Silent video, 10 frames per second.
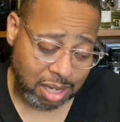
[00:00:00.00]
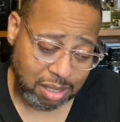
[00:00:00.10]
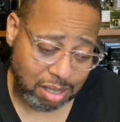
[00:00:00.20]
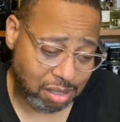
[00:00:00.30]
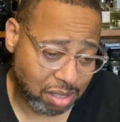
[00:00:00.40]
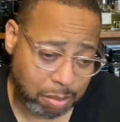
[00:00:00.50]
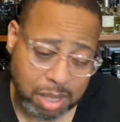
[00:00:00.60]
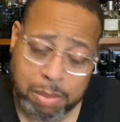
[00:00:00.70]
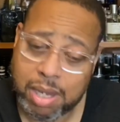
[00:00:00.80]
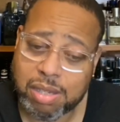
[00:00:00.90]
Just send me
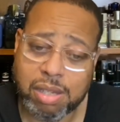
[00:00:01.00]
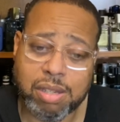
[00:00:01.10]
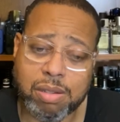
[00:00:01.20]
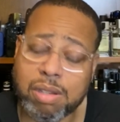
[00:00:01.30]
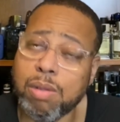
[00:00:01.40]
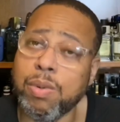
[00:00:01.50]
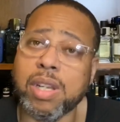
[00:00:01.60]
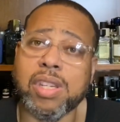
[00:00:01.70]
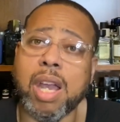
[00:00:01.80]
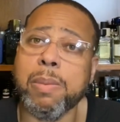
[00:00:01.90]
a message and, you know, we can
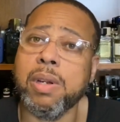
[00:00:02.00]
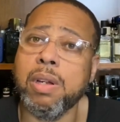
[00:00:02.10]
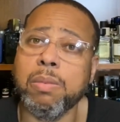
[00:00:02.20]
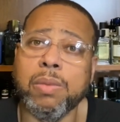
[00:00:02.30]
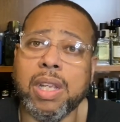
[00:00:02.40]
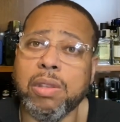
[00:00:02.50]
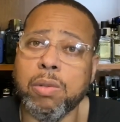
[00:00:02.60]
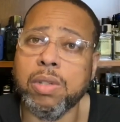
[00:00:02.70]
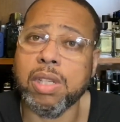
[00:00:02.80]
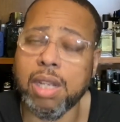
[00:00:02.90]
chop it up and get
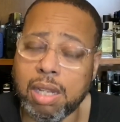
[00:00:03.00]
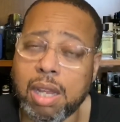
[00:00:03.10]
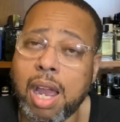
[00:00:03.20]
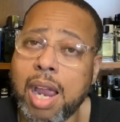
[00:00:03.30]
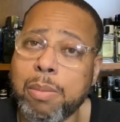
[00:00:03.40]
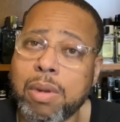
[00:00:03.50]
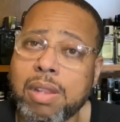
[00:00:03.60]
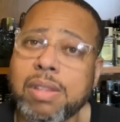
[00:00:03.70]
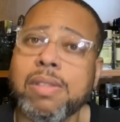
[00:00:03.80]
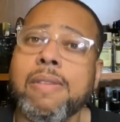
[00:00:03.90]
through it together. All right, brothers?